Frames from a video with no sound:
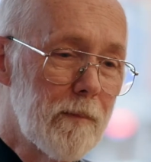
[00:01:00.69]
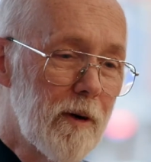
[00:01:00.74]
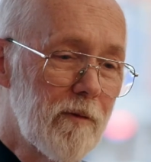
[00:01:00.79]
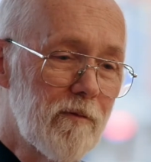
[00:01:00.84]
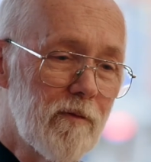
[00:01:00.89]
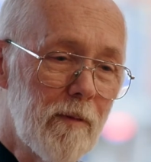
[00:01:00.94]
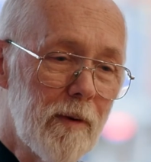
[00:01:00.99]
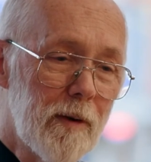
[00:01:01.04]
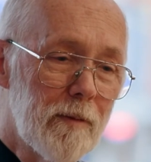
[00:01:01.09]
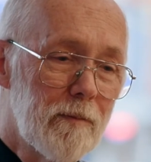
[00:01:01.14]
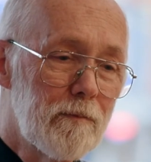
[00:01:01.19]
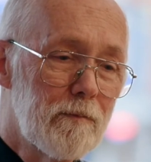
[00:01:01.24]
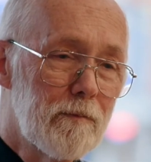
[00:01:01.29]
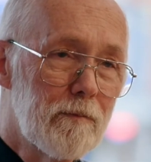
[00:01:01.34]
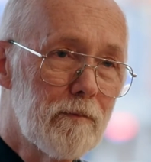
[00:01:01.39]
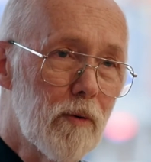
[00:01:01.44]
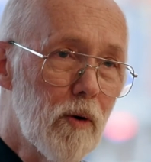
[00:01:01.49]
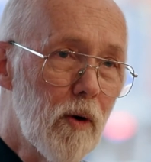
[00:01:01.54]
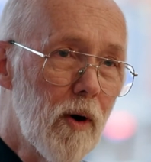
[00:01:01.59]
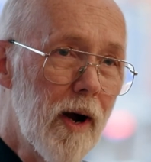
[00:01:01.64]
But from
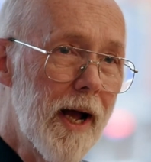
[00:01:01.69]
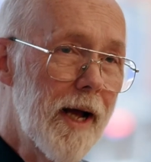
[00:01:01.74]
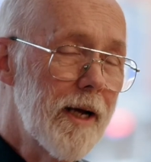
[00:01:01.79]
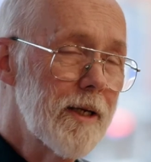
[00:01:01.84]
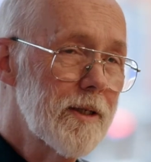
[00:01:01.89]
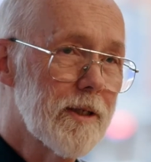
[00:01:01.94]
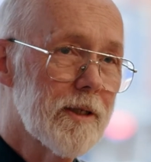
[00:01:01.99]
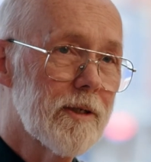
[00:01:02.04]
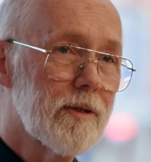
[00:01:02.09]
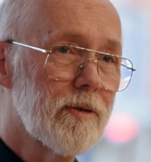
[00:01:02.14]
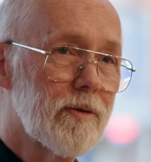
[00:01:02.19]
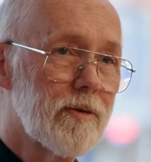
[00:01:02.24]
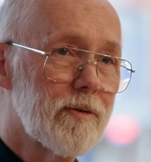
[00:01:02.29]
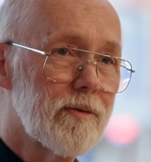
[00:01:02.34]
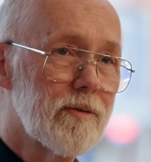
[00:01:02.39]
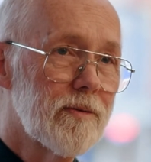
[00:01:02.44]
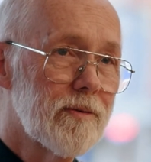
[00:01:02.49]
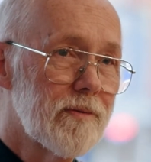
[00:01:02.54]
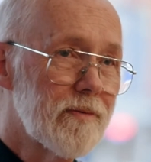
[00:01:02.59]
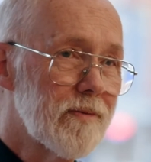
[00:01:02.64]
a
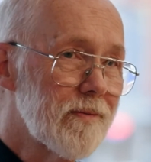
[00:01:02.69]
practical